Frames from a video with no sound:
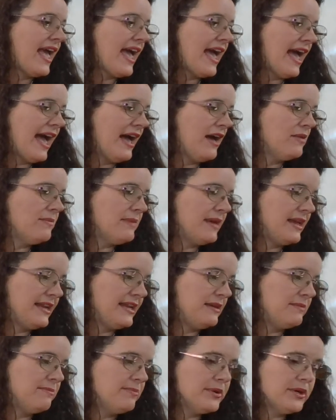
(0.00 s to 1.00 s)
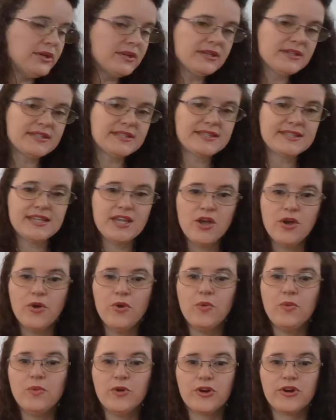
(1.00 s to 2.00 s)
How many books
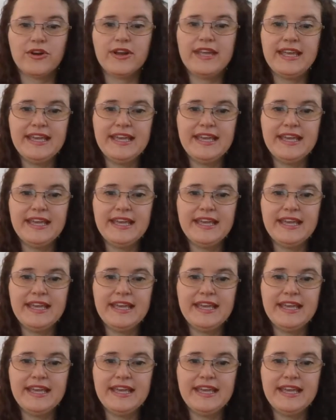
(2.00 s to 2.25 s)
were